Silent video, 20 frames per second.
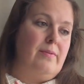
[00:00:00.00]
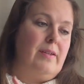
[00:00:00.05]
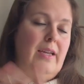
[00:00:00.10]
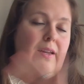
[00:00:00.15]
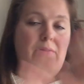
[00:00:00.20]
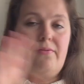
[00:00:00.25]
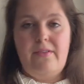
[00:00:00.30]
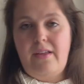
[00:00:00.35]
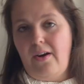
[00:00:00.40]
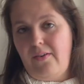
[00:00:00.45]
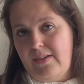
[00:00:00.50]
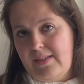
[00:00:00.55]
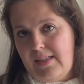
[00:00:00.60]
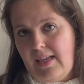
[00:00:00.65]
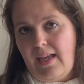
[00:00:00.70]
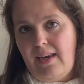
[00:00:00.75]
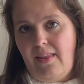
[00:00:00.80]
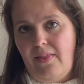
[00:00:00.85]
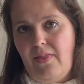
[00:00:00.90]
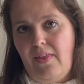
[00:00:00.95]
If there is
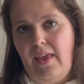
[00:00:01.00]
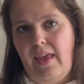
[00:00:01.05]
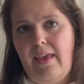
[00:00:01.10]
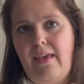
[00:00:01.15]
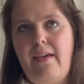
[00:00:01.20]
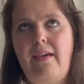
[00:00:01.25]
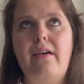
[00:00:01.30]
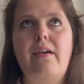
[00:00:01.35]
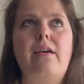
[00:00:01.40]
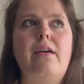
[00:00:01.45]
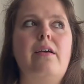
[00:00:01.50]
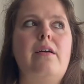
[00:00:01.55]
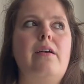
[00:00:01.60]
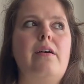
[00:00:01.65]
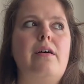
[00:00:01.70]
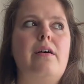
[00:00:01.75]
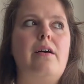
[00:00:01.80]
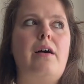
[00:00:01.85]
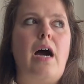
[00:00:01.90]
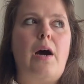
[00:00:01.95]
anything
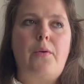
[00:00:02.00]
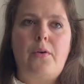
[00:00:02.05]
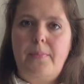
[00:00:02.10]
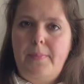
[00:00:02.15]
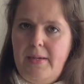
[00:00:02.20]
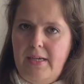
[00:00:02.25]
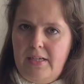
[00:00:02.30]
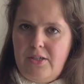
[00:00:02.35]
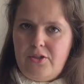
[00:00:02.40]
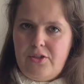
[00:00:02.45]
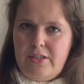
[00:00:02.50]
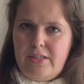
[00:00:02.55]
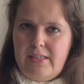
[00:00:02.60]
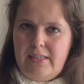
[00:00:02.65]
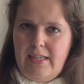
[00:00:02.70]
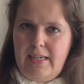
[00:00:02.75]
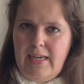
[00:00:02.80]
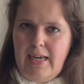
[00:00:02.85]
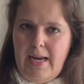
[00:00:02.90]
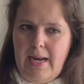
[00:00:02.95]
I would be
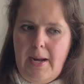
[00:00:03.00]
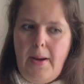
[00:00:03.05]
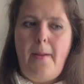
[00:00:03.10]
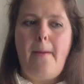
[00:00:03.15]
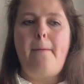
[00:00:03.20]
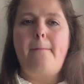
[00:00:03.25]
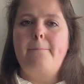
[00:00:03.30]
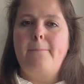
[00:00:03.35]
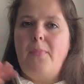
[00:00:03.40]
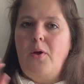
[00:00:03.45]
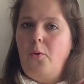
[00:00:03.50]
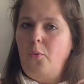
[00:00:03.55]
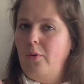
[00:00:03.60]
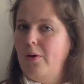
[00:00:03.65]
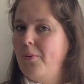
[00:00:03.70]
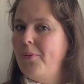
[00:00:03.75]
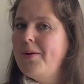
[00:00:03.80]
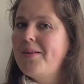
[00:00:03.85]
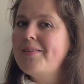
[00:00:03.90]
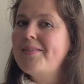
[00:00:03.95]
interested in,
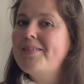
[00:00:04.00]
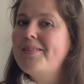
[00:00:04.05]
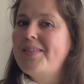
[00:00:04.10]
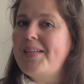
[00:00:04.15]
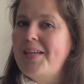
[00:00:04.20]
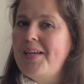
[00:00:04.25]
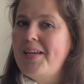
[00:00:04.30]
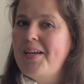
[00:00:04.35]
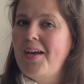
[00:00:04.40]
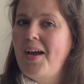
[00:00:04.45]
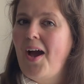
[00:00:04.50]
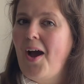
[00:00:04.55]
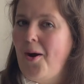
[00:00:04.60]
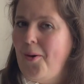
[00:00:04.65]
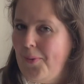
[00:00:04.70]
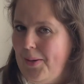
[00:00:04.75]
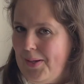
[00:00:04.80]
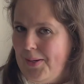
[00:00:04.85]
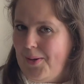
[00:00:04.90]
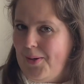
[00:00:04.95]
we will see
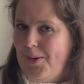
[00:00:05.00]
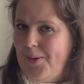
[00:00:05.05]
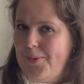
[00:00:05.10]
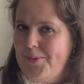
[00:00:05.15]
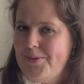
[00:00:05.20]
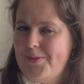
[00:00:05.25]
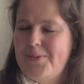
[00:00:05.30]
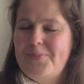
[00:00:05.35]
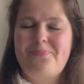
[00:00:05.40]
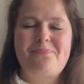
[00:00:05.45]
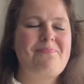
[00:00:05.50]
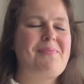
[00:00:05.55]
how it goes.